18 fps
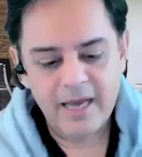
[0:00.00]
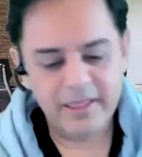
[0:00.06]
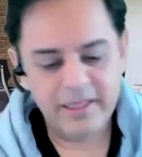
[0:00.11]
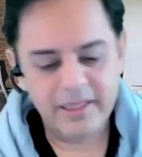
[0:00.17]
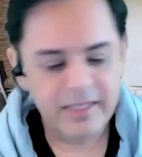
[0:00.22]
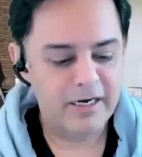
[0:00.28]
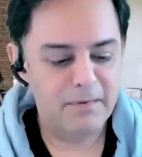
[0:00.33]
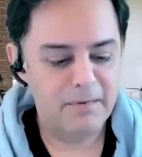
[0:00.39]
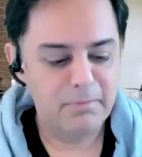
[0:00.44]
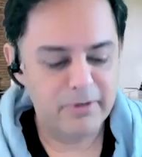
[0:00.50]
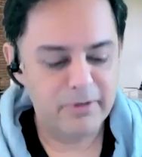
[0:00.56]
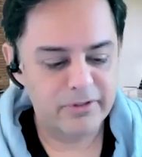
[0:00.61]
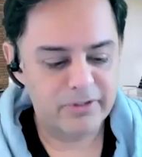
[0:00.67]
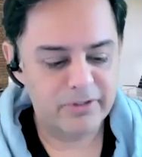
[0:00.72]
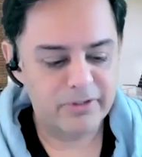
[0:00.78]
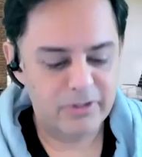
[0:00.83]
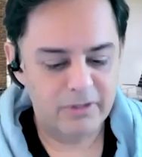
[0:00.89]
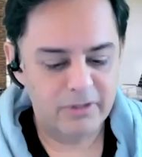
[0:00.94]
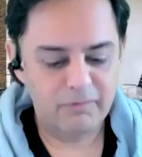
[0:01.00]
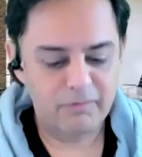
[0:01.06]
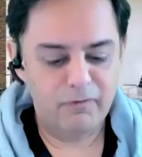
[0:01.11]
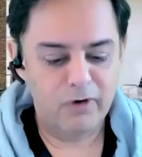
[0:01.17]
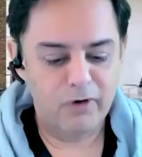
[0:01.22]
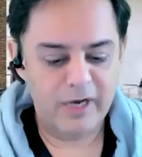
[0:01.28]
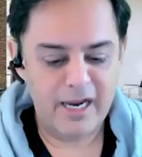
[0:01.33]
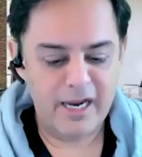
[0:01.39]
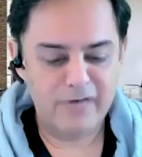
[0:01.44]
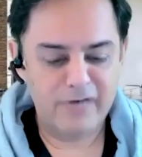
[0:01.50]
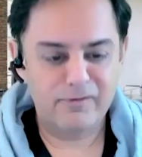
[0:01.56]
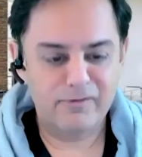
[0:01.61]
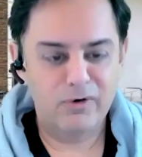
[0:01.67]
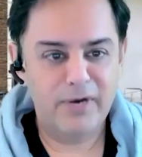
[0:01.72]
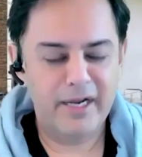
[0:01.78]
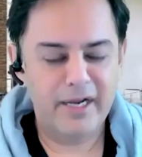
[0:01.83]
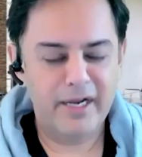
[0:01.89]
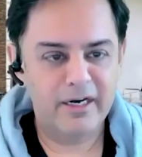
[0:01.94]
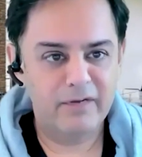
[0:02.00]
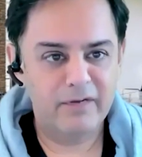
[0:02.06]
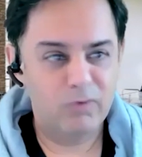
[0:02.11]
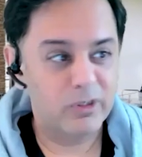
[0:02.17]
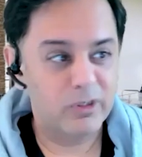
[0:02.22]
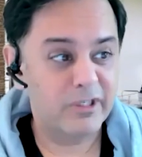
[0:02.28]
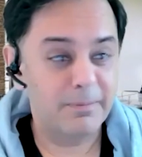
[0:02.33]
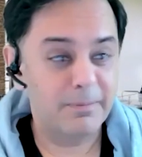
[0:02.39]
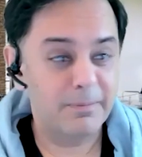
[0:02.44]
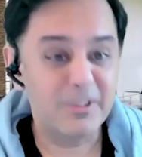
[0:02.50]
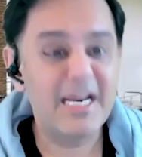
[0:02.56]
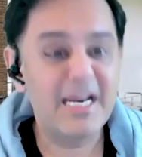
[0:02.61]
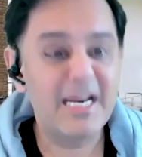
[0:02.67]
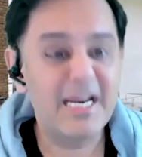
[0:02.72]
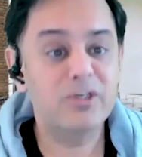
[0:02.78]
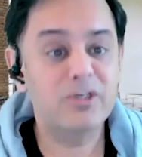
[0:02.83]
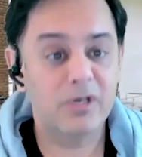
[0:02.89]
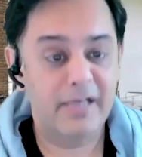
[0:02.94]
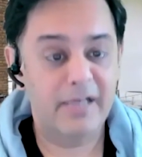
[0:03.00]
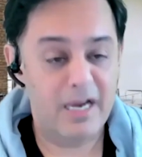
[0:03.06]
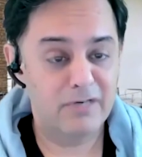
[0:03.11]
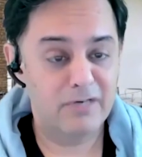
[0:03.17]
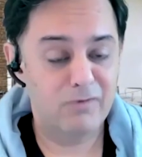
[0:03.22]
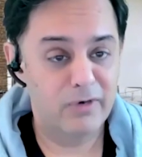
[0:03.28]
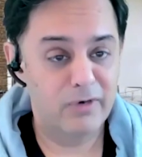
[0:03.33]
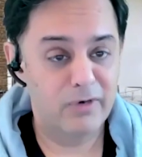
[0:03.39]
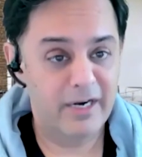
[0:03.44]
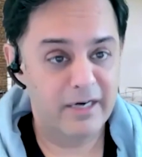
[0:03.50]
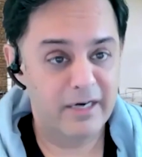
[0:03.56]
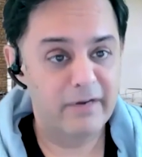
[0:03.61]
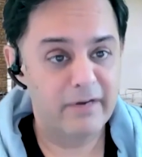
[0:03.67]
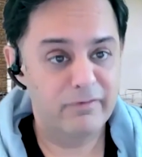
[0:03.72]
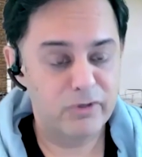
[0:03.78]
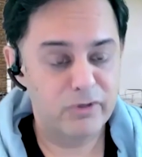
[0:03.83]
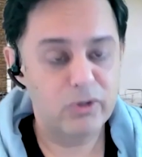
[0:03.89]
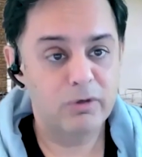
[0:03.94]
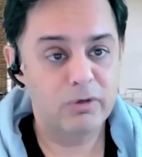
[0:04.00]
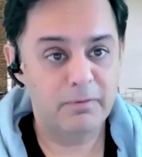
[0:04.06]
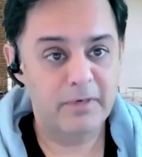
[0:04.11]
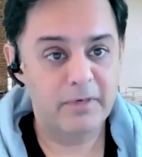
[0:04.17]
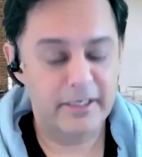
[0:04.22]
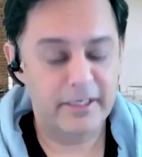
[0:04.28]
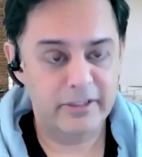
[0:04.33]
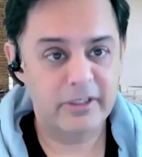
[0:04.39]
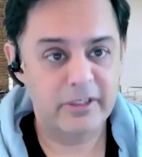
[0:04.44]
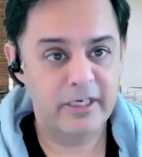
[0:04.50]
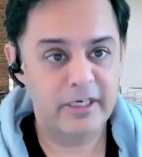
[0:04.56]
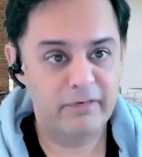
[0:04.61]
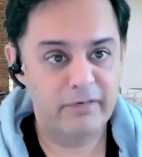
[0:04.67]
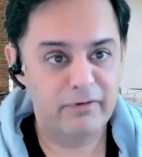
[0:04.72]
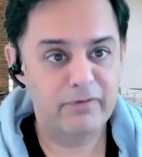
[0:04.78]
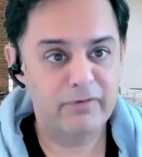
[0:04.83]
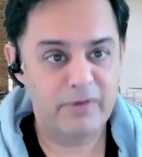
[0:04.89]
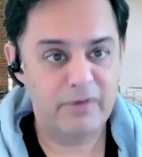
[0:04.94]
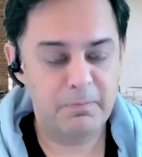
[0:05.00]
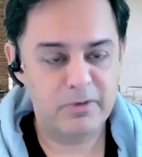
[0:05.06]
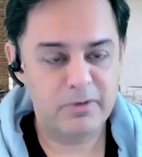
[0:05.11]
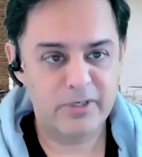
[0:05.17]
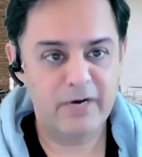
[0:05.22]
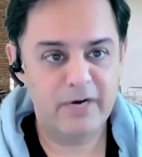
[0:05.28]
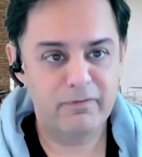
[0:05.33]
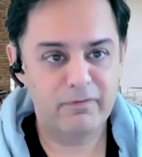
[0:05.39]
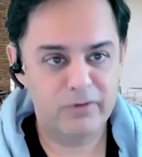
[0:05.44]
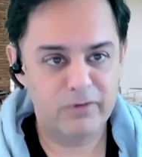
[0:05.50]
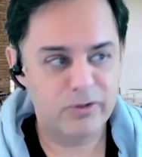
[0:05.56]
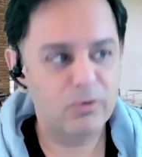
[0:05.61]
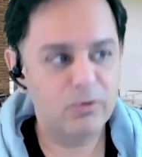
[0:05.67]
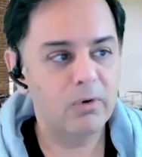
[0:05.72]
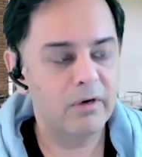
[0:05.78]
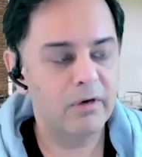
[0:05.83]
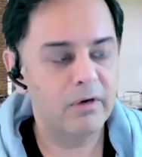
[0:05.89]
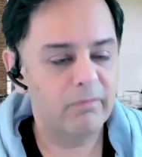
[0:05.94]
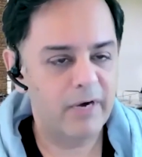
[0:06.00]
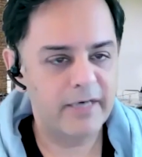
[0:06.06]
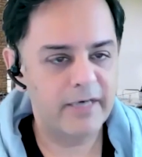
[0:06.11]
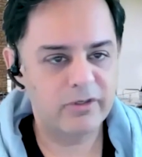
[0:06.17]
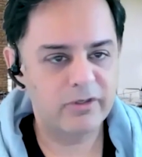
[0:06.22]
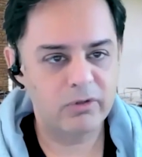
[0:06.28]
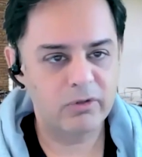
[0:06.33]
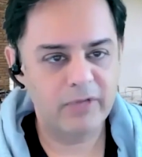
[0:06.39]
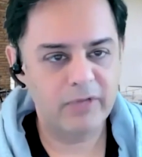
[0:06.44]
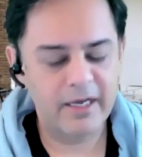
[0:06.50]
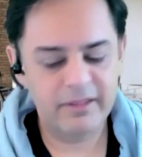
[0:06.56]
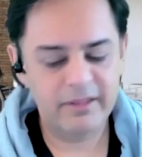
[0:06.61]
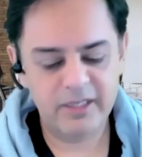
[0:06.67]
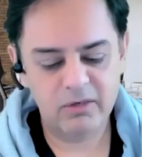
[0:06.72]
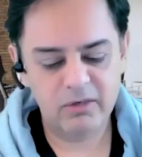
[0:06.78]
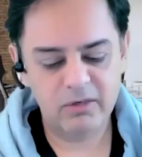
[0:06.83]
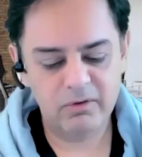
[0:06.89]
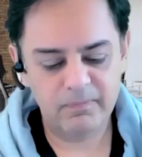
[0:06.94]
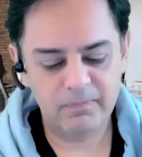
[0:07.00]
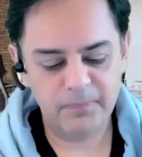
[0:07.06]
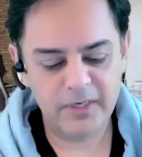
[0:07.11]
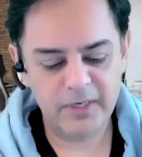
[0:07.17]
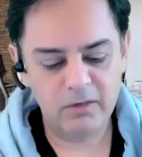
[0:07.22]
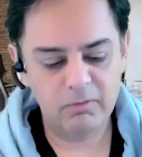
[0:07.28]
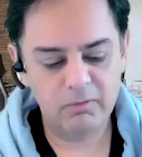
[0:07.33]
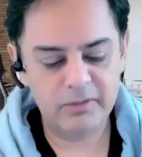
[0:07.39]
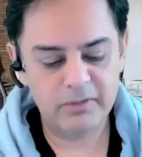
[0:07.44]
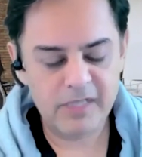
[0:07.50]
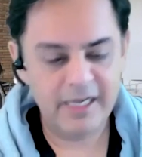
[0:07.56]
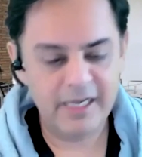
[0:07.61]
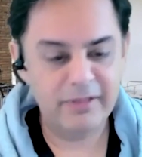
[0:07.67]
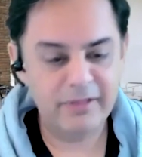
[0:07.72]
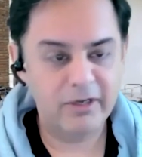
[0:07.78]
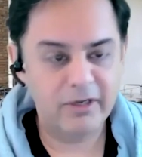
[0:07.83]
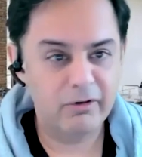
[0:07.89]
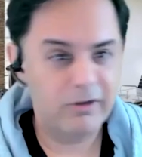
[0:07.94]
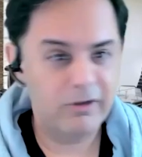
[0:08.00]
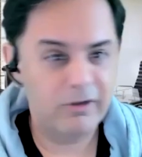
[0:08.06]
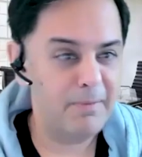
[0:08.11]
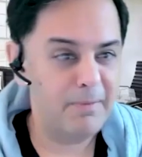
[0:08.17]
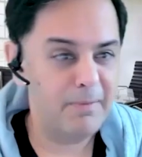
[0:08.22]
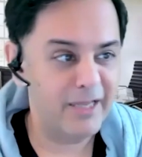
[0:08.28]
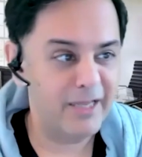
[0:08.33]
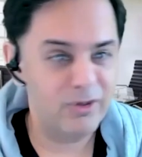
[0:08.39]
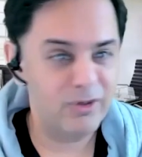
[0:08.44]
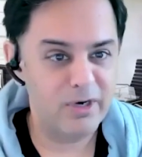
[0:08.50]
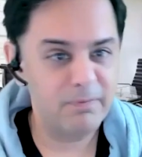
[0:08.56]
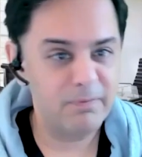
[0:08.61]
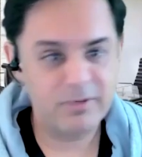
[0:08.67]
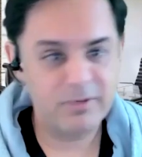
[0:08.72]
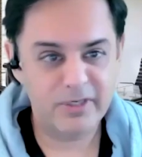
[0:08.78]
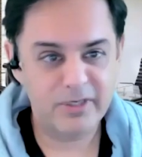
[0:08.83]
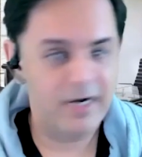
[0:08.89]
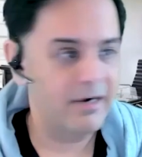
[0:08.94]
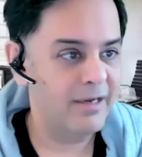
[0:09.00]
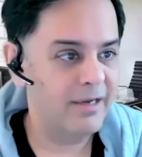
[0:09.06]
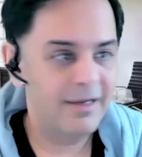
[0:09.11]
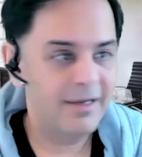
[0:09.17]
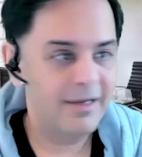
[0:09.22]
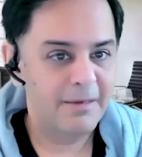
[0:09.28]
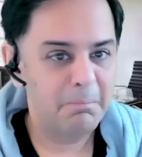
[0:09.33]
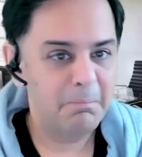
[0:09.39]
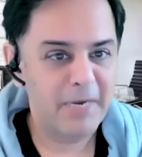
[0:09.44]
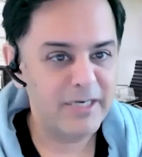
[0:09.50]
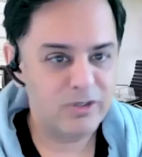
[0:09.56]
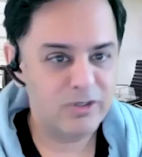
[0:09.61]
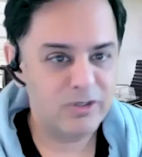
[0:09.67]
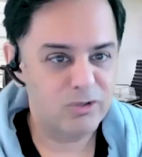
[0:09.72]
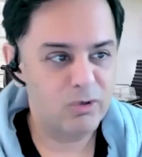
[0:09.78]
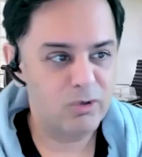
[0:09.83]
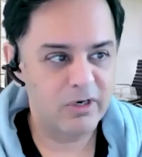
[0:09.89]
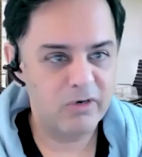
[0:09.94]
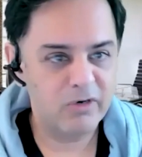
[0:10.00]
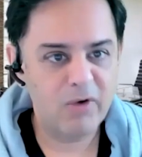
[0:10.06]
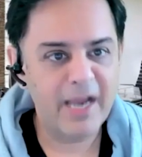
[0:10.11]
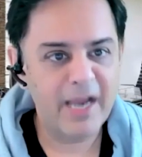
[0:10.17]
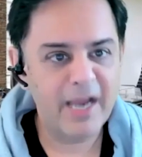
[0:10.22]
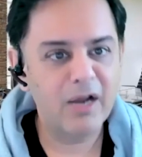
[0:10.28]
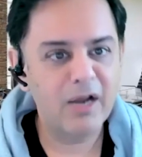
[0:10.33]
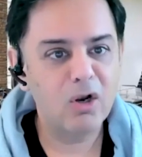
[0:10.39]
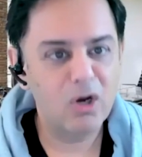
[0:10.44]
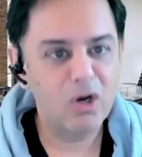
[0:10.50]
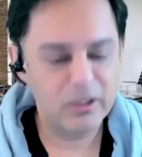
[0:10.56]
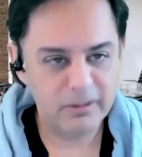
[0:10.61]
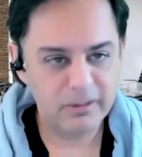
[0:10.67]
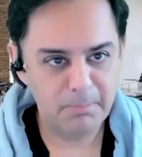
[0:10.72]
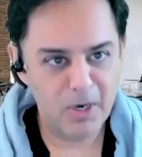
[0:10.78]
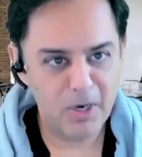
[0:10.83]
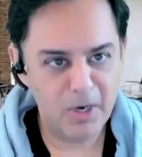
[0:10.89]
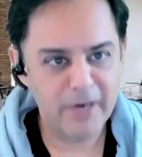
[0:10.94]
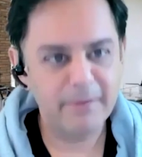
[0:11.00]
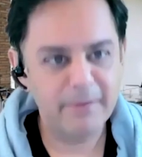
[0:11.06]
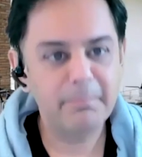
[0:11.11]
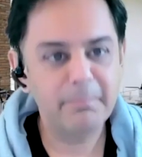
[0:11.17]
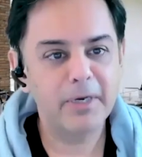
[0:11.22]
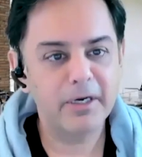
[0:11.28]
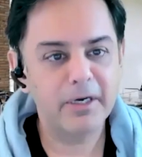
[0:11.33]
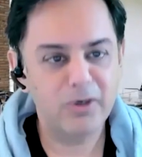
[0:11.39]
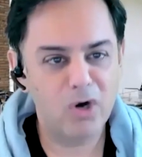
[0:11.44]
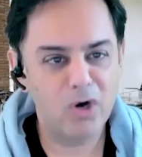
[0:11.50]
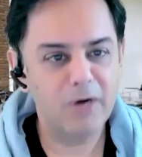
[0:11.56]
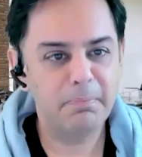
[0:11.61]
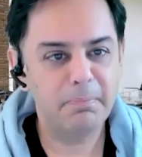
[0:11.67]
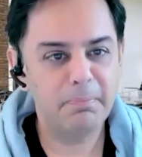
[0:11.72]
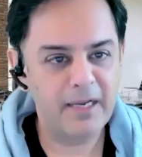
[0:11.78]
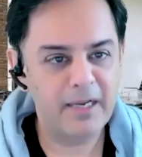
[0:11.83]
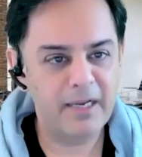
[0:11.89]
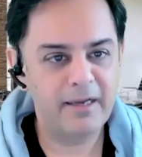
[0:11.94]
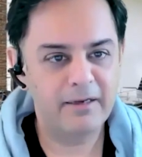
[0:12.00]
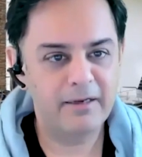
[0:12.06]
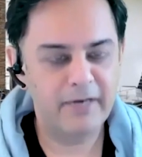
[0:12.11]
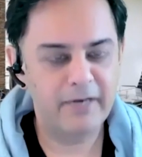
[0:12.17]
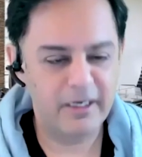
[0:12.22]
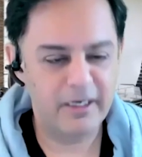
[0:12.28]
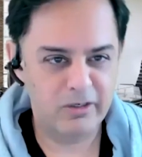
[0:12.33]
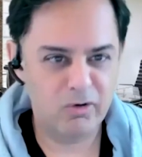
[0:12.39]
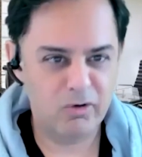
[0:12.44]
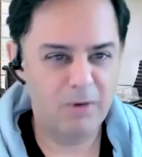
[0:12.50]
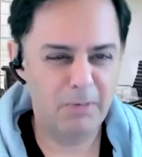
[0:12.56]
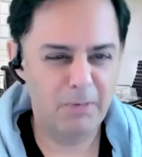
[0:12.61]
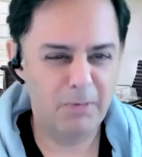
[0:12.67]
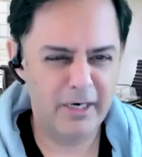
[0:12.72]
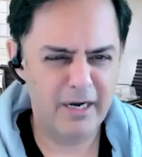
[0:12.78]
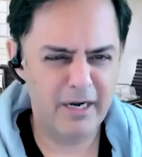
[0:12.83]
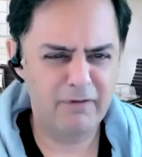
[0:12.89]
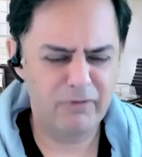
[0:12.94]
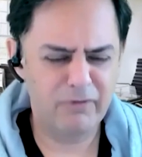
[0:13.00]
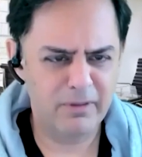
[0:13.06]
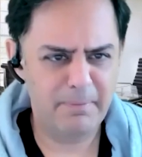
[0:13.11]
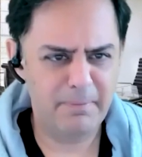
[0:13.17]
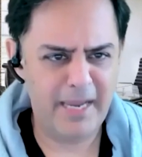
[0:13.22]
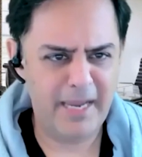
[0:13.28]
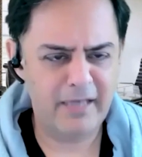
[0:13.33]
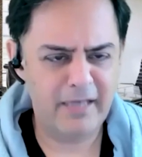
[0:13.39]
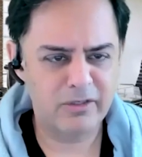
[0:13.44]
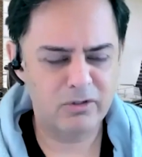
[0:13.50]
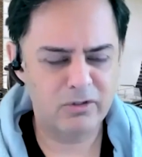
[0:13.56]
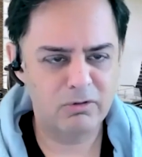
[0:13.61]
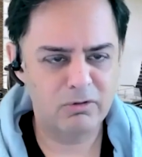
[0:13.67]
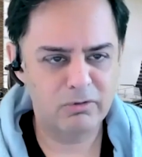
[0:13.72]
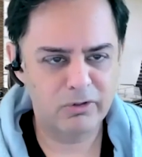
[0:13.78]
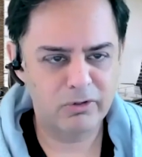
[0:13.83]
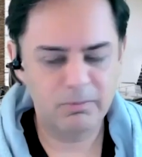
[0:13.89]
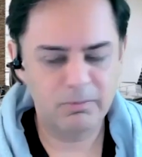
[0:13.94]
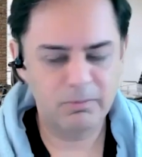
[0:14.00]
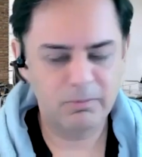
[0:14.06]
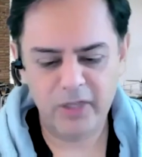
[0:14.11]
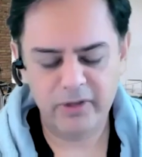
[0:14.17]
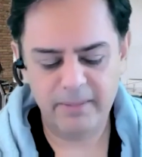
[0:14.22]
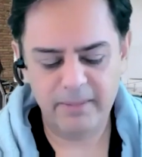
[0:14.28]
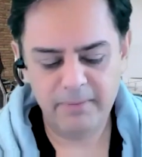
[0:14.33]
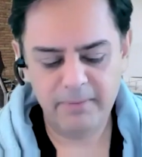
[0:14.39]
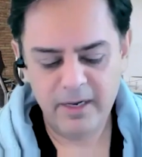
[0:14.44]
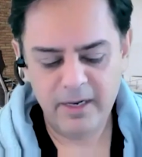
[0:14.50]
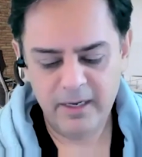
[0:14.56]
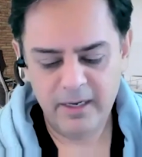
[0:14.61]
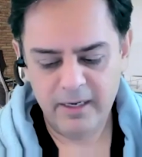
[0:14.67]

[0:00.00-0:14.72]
I think the numbers for cash flow negative or substantial cash flow negative should exceed 50% for sure, right? So that you're, you know, and the, the remaining 30% might just sort of drag along the bottom, but not be in trouble enough for the banks to to bother them.